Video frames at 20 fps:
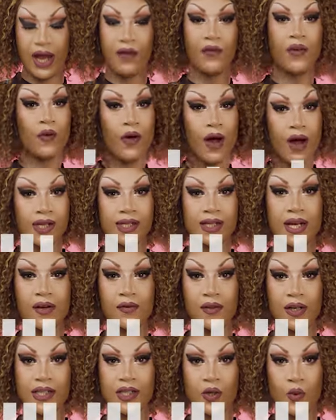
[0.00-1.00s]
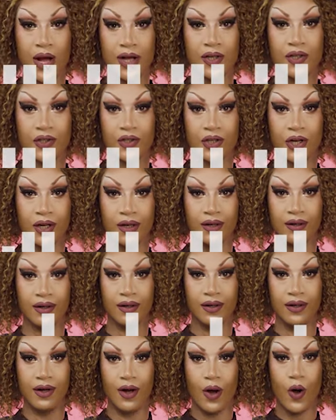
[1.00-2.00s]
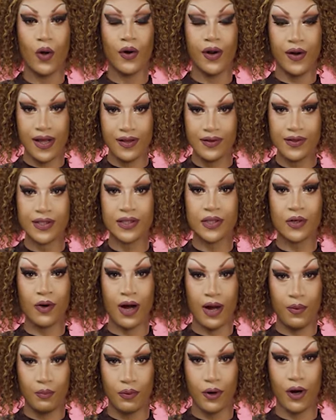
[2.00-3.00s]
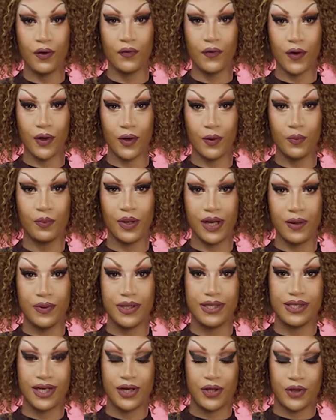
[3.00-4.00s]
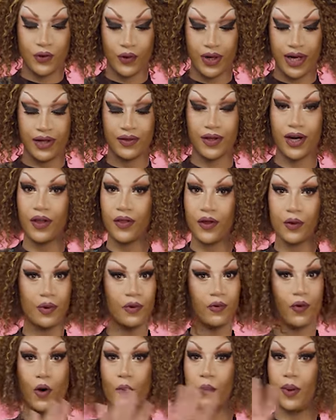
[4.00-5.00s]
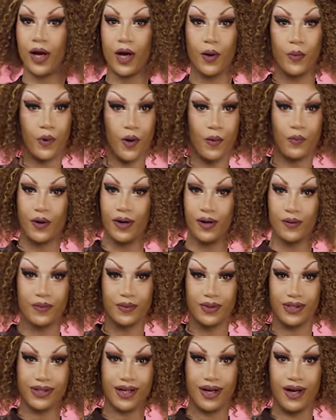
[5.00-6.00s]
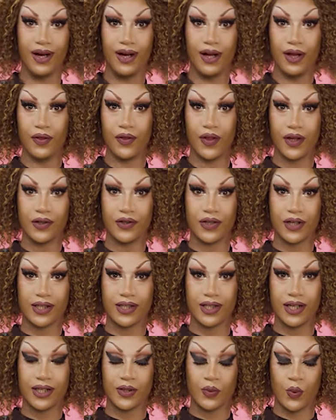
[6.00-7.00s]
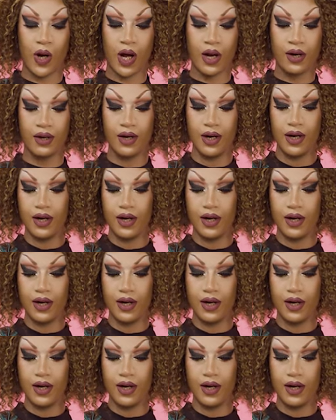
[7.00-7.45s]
If you're asking this question on an Instagram profile on BBC Three, then I think we've got bigger problems than just this one.